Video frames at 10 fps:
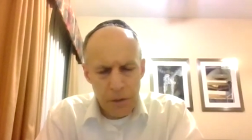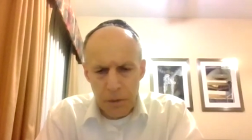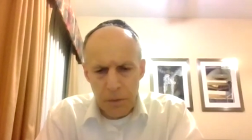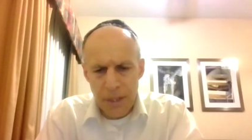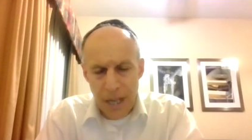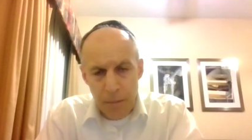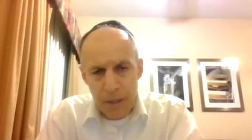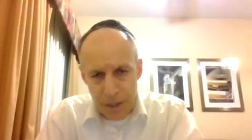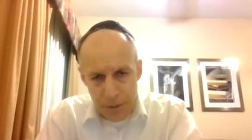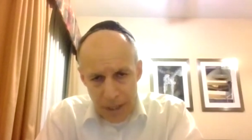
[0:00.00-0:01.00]
to
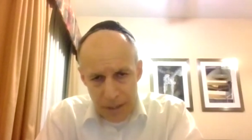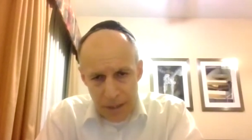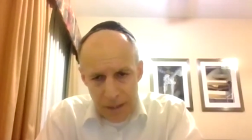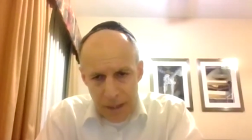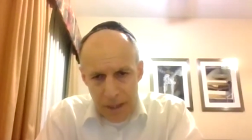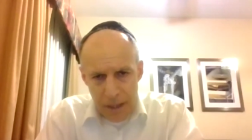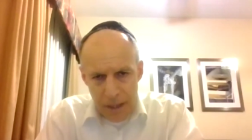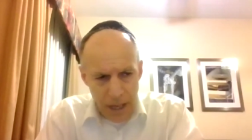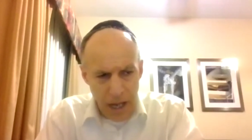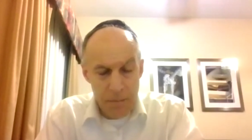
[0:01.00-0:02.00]
demonstrate.
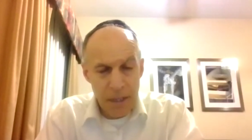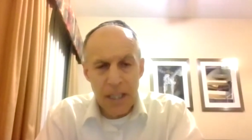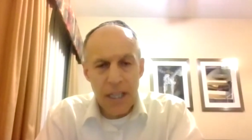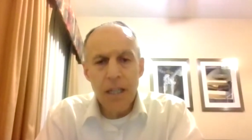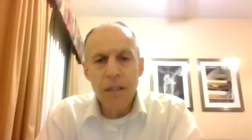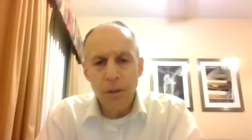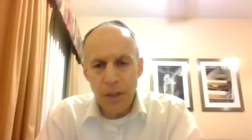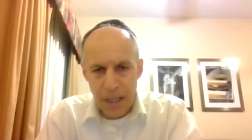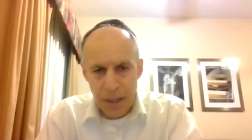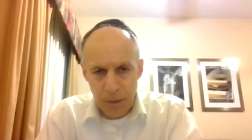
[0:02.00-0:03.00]
And I've been
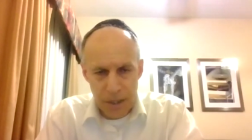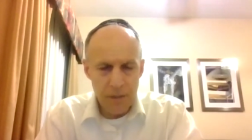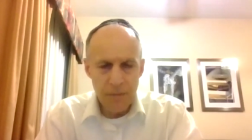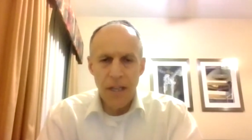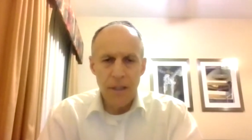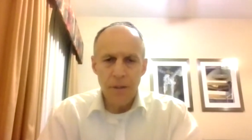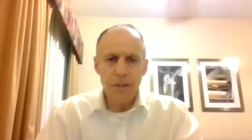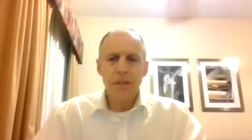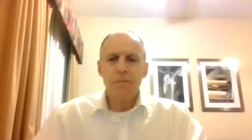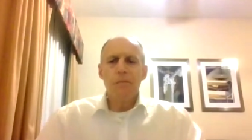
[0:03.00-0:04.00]
inculcated with these
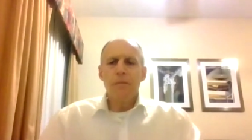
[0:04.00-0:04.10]
values.